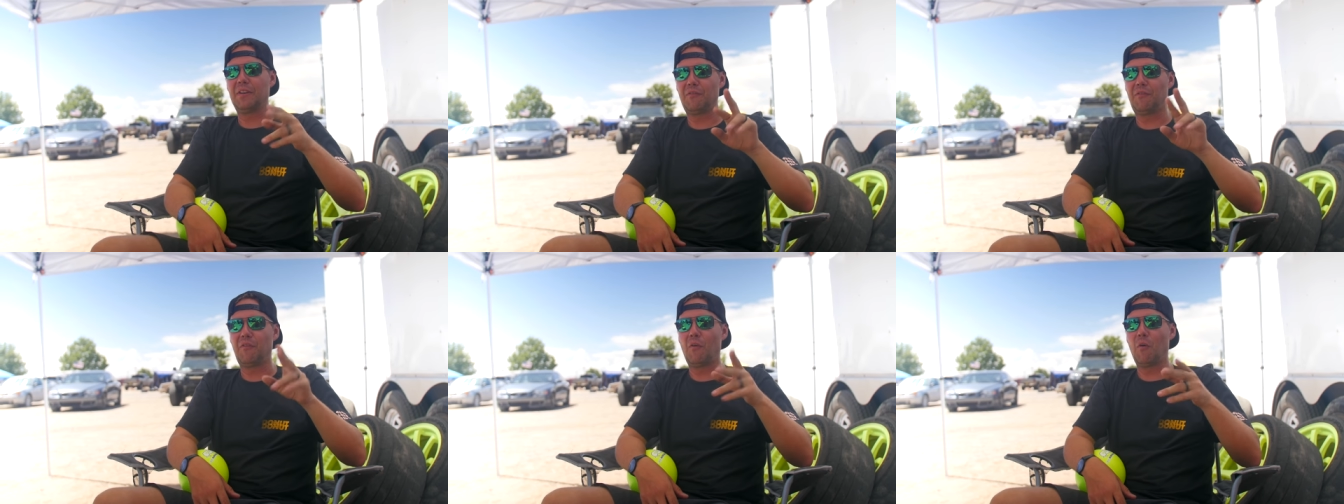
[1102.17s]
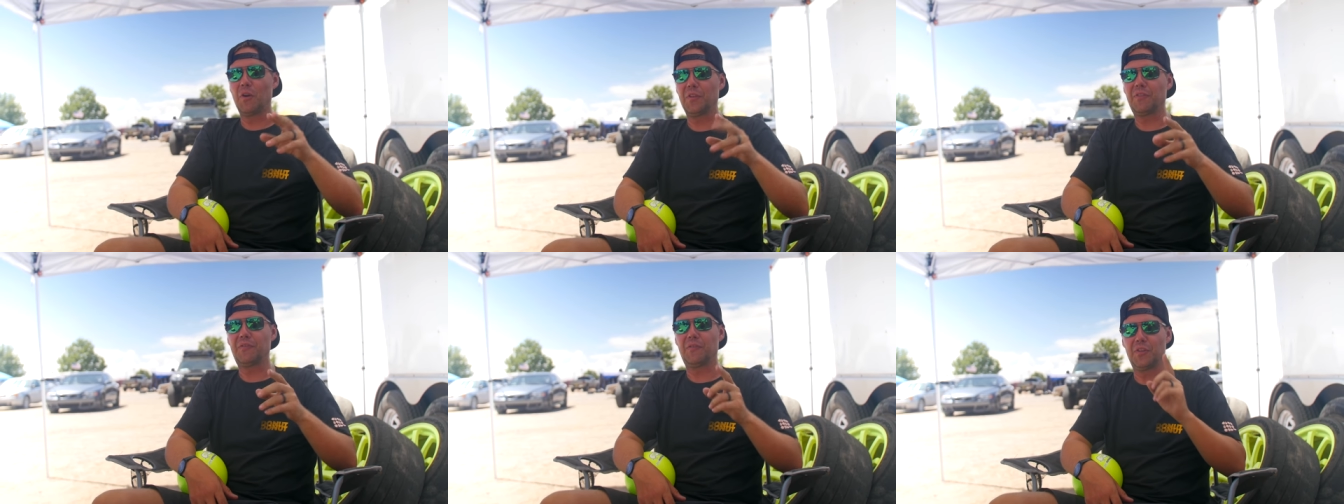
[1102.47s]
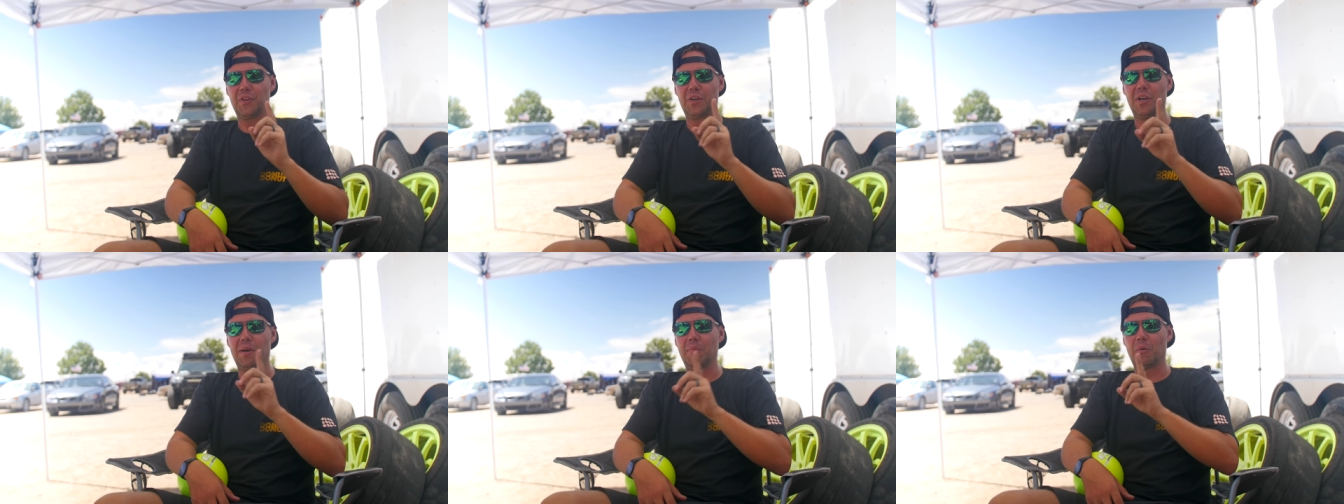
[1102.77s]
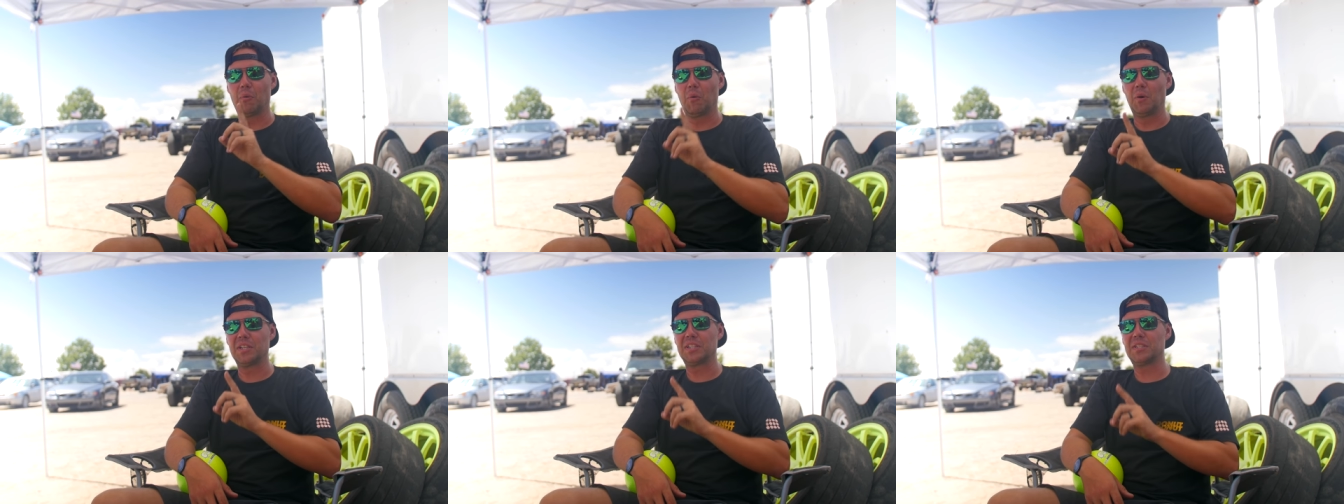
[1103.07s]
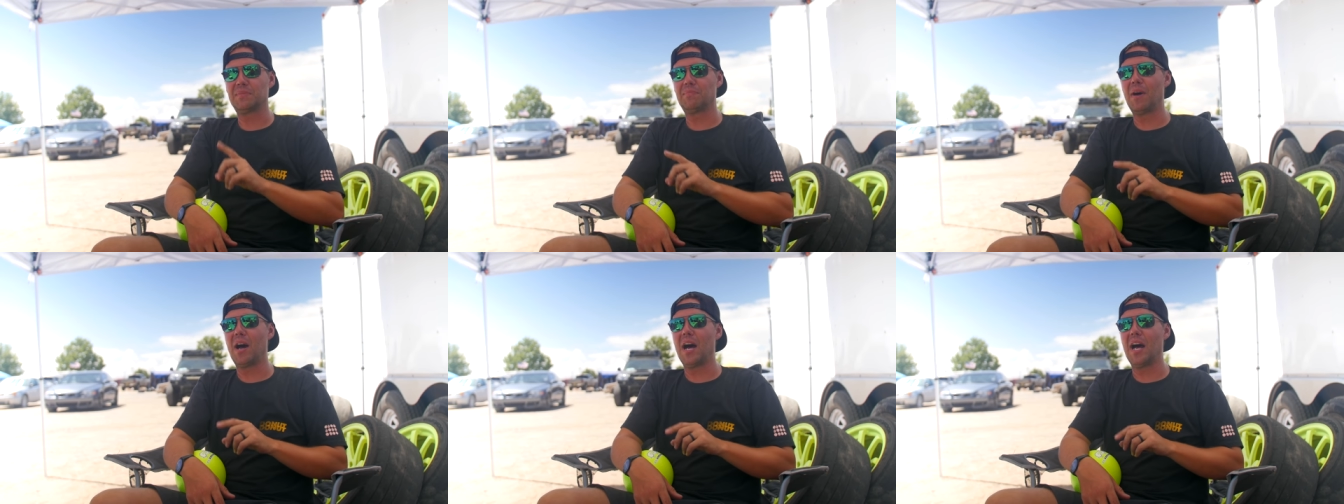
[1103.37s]
and forth for the number one
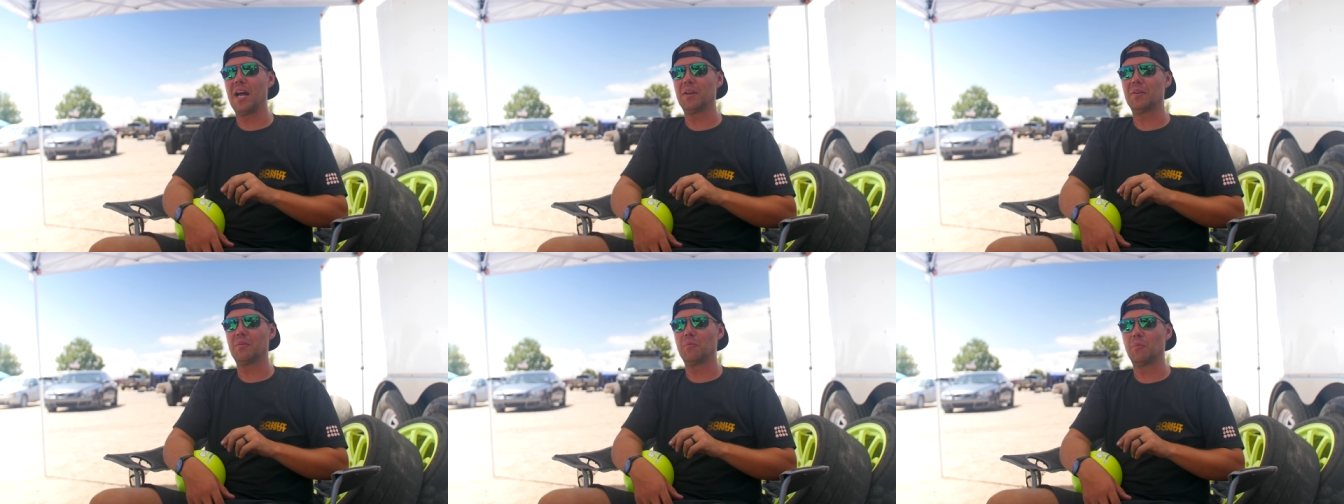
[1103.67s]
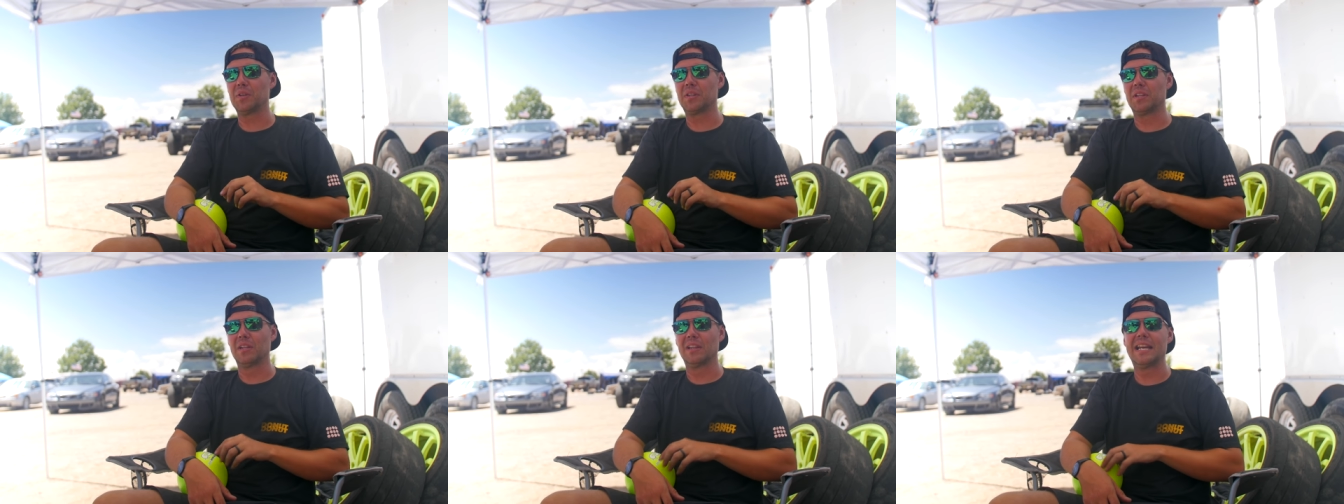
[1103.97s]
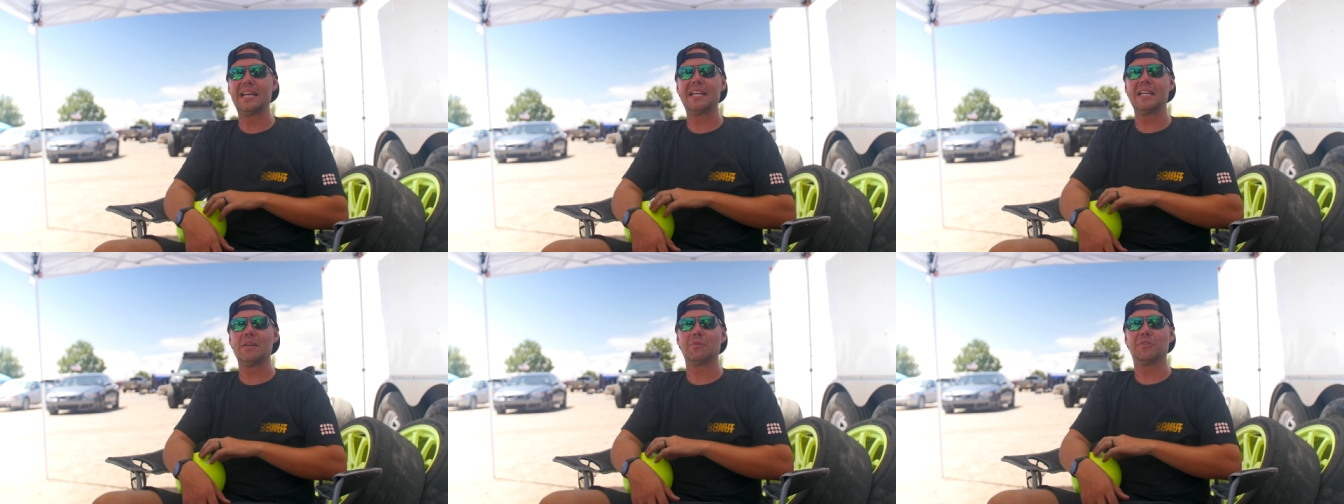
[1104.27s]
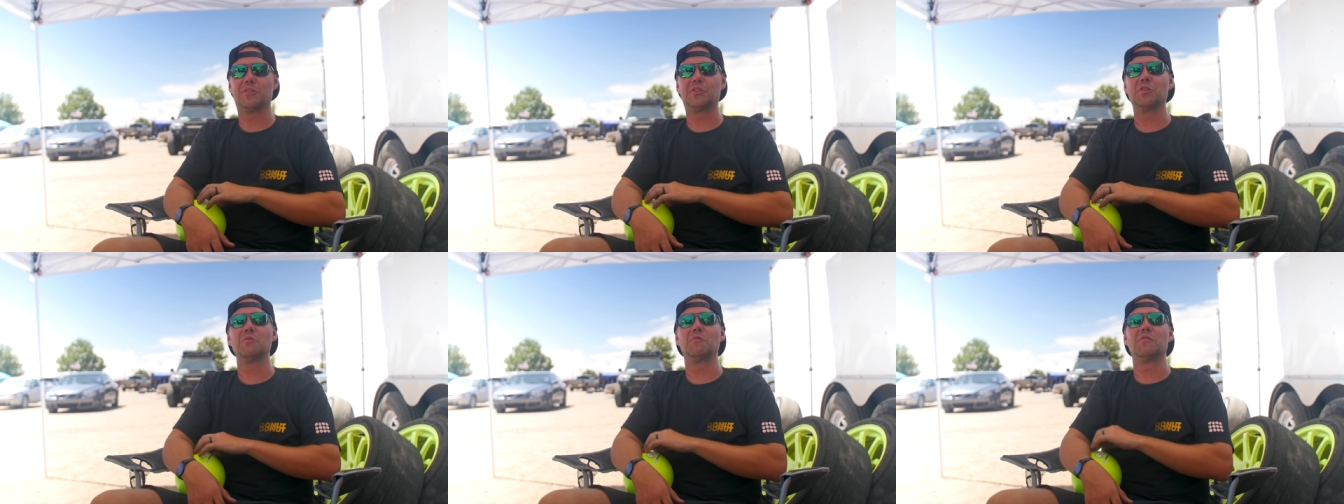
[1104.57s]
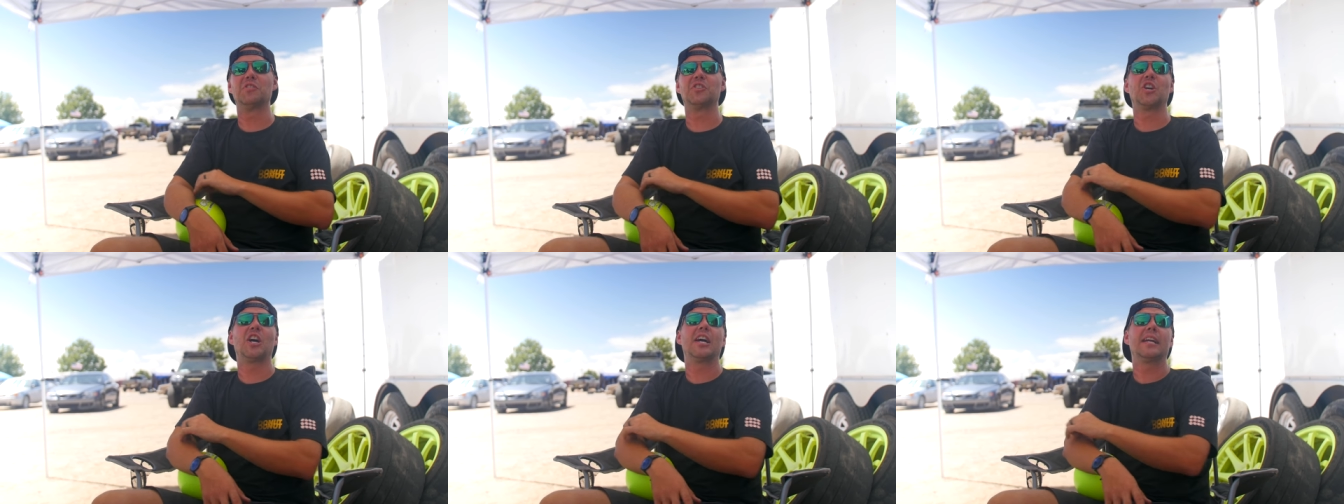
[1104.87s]
spot with the lady with two
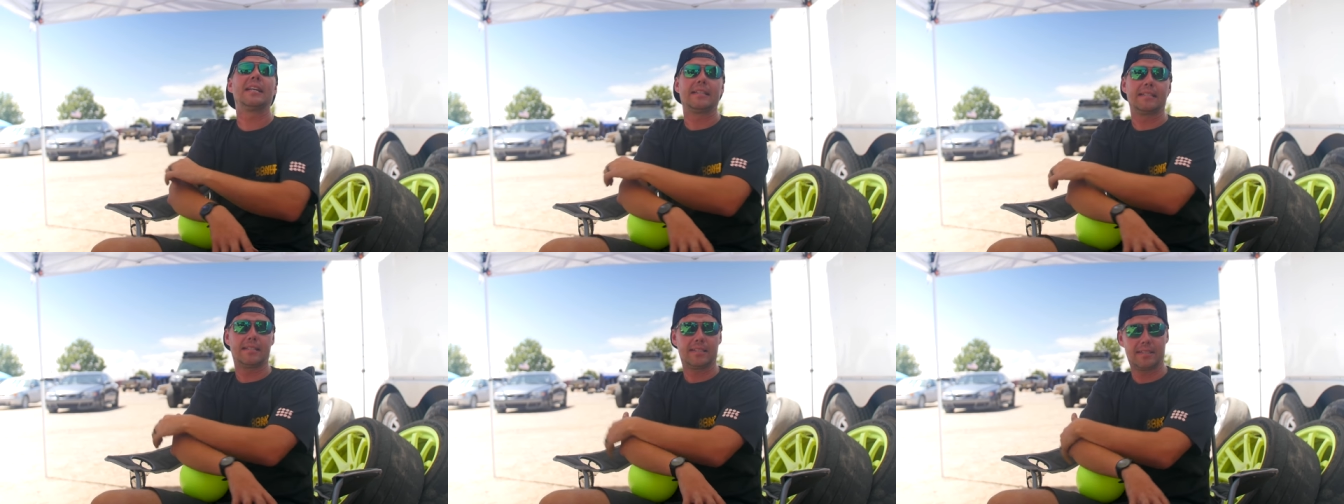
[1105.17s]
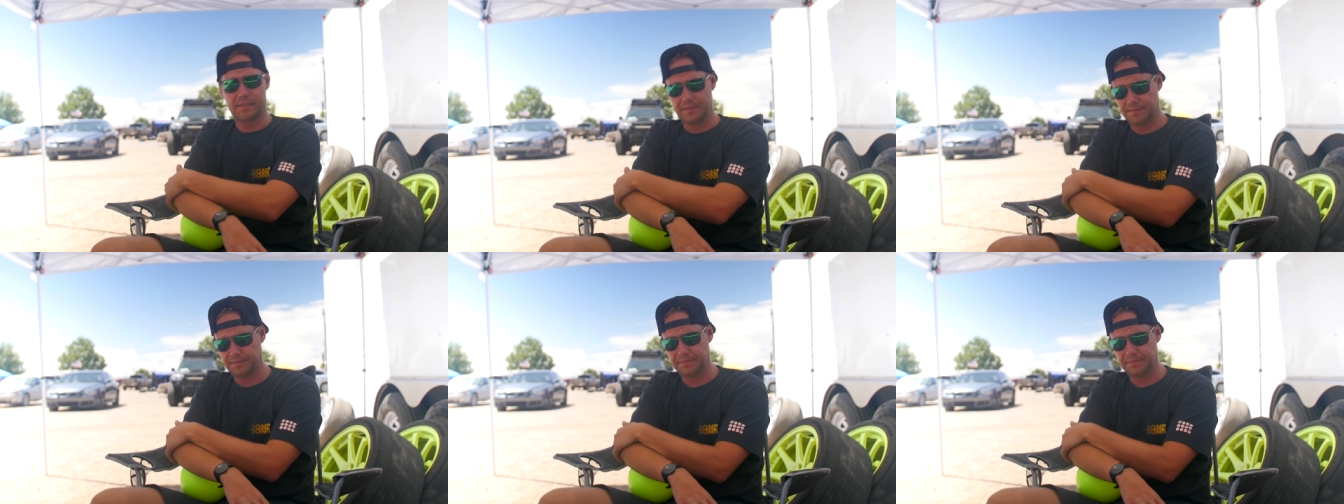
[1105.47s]
vaginas.